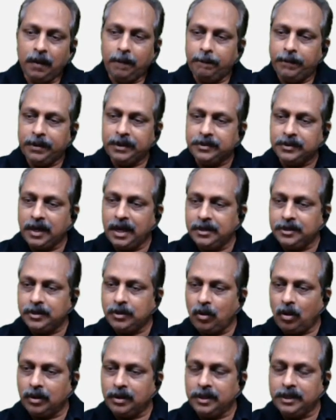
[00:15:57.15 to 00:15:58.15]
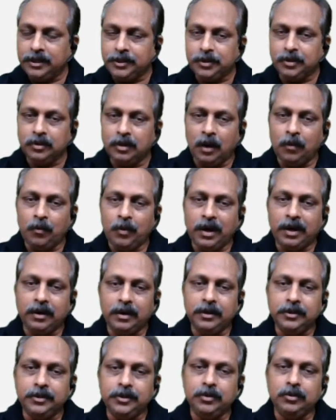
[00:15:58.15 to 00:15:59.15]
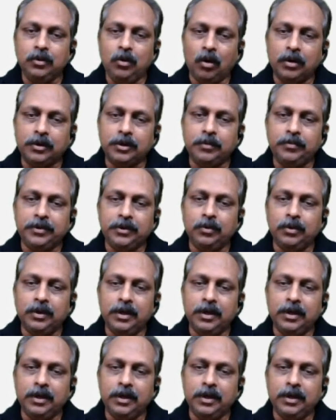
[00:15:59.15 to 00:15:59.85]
Besides contextual awareness, you got to be good